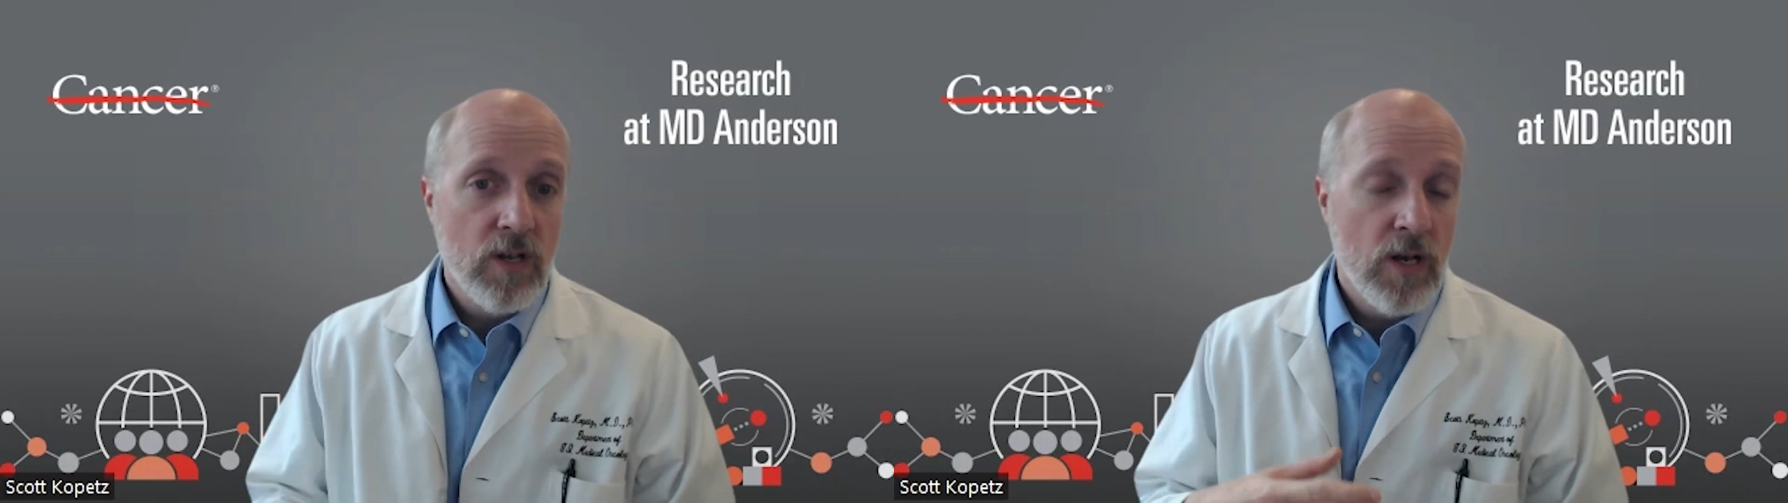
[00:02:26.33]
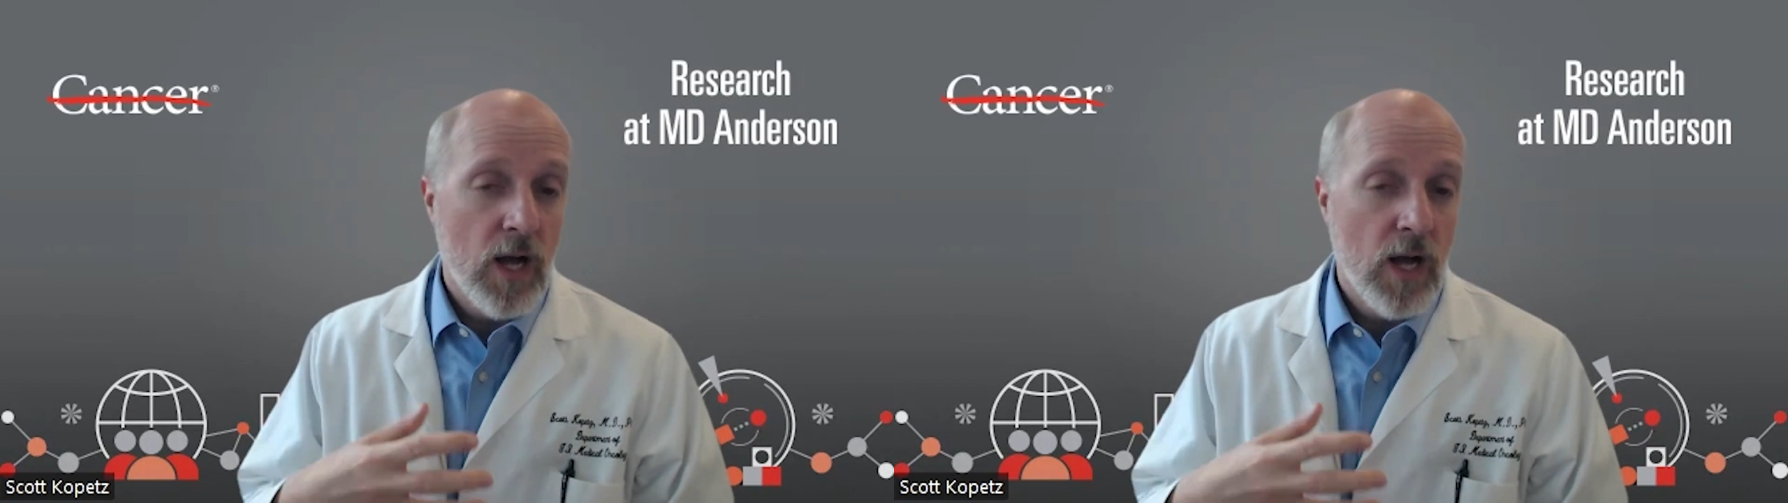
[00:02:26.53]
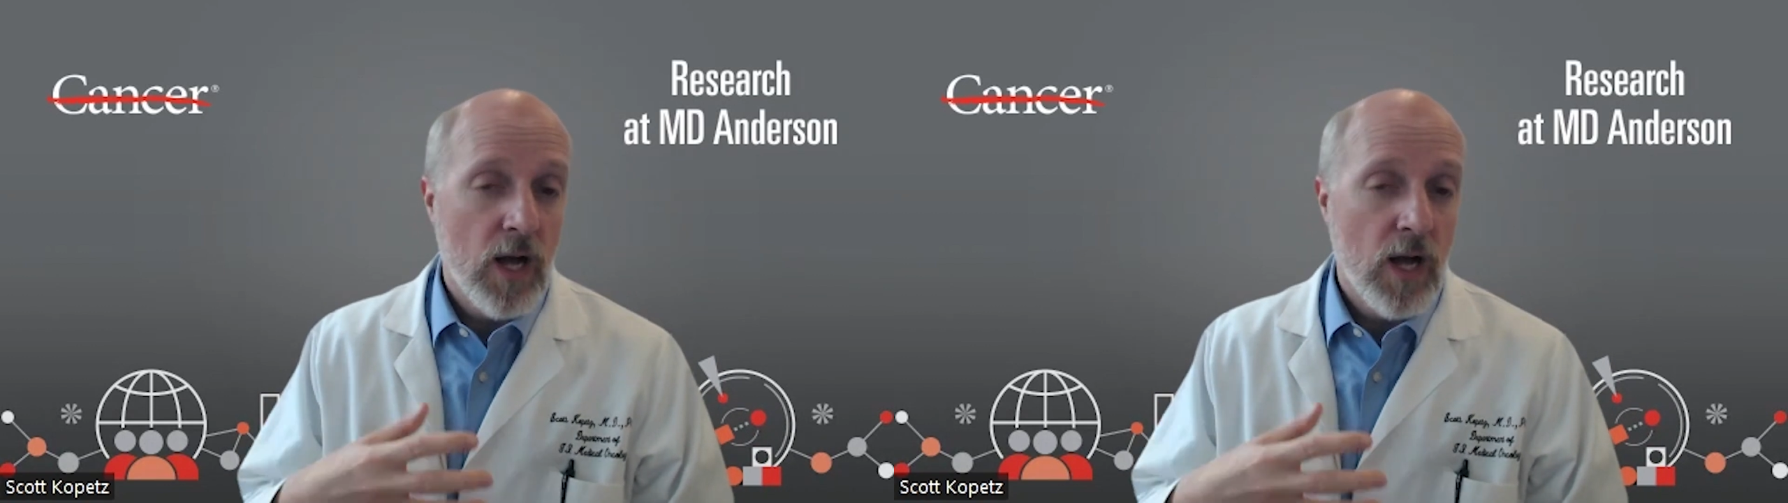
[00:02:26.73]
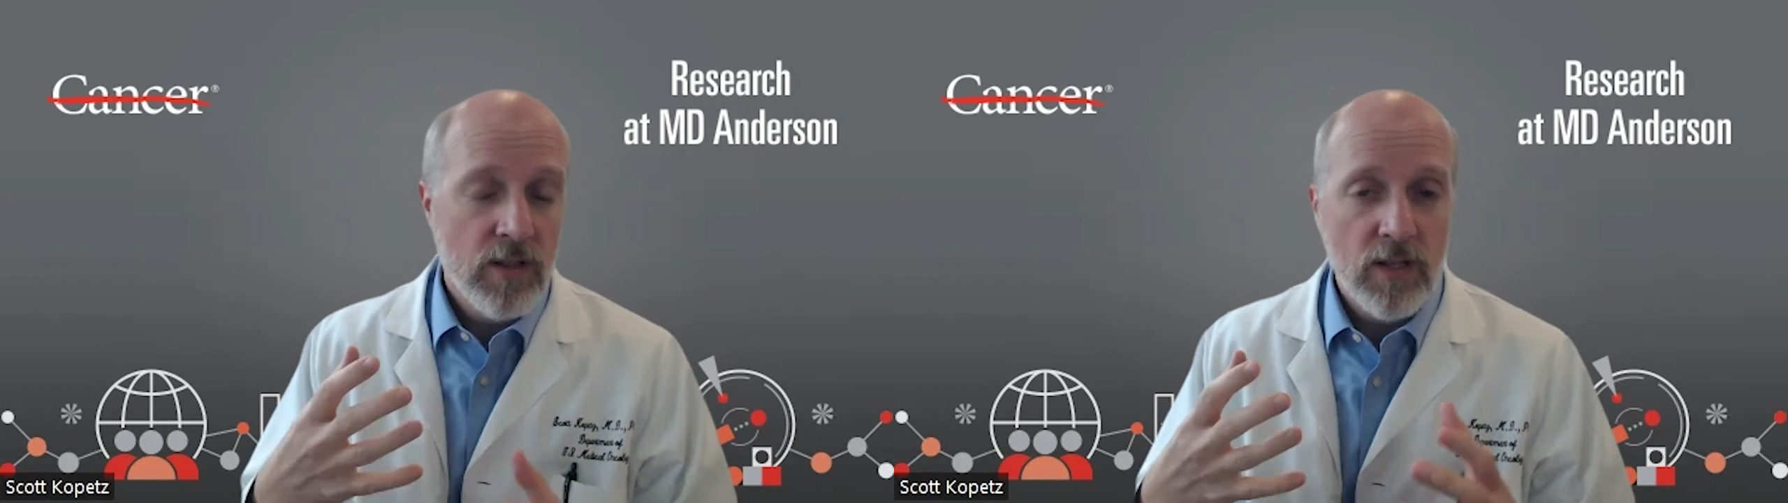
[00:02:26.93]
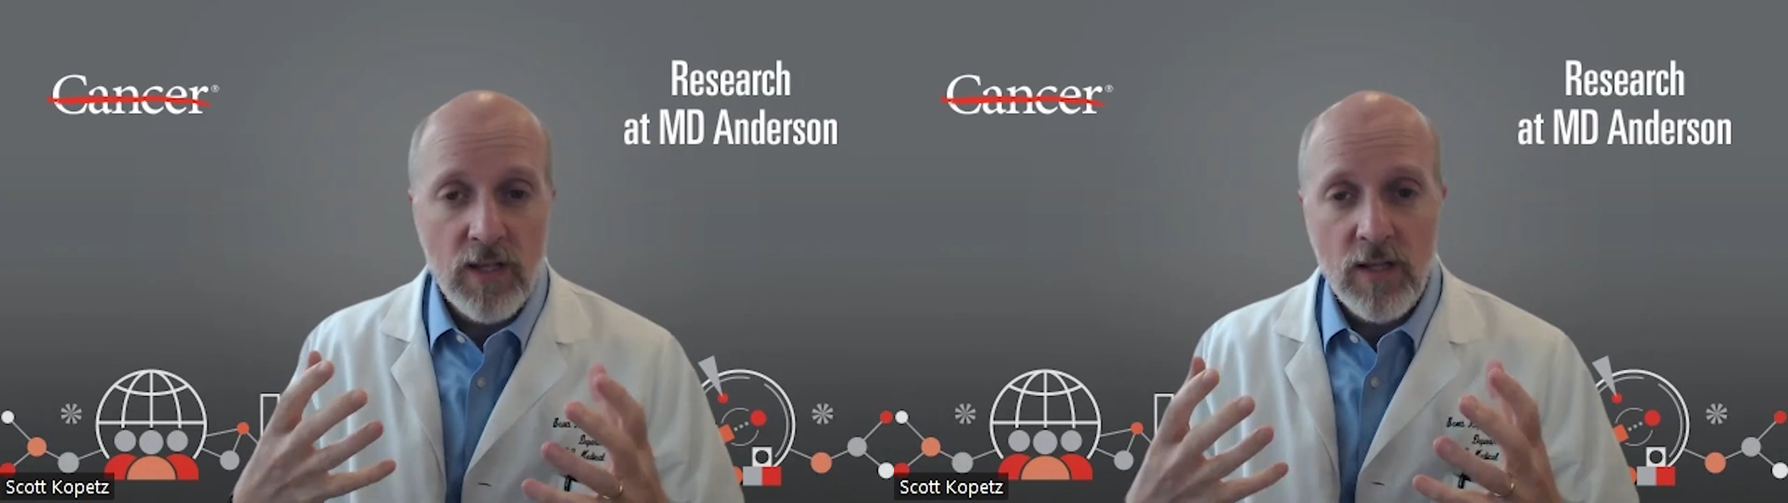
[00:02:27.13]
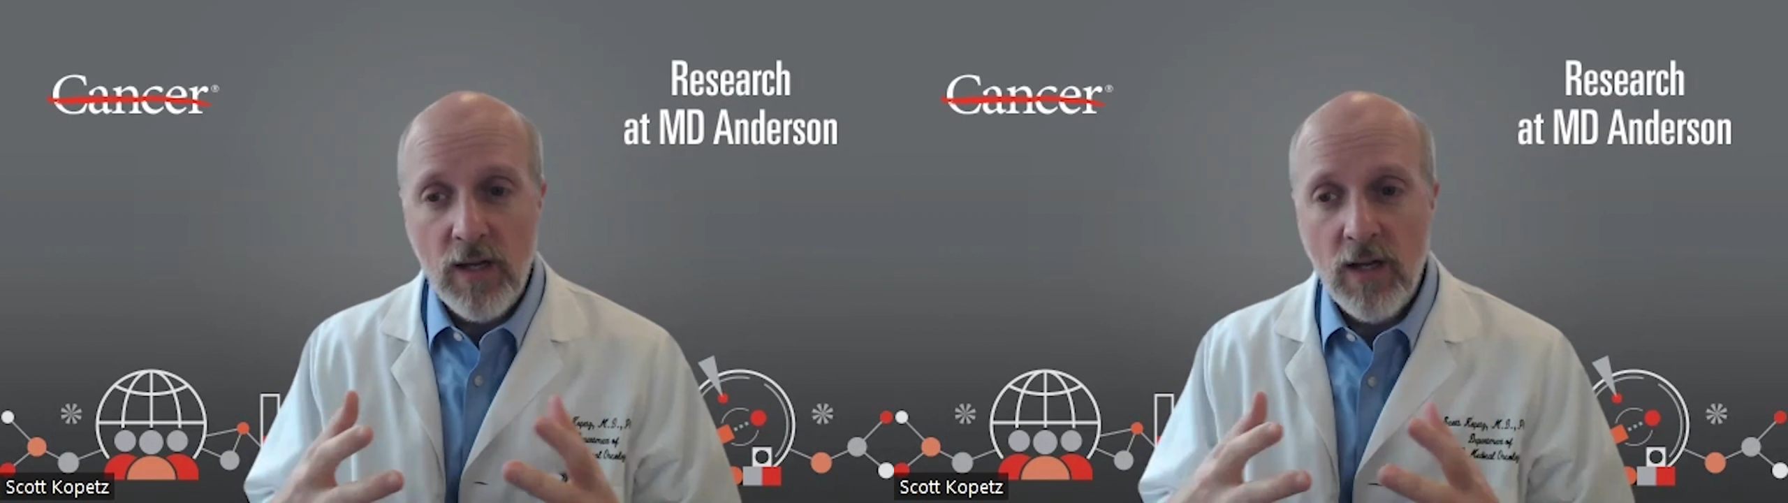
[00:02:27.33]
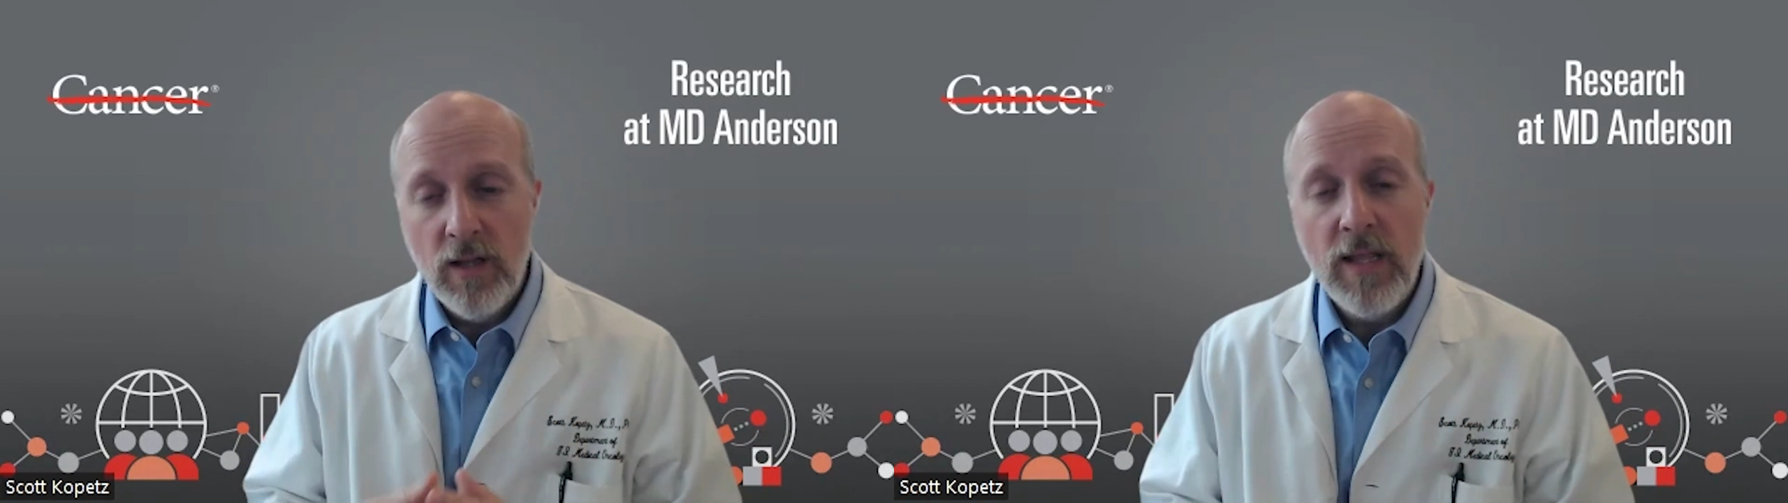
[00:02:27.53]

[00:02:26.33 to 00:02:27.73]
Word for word: acknowledging the uh,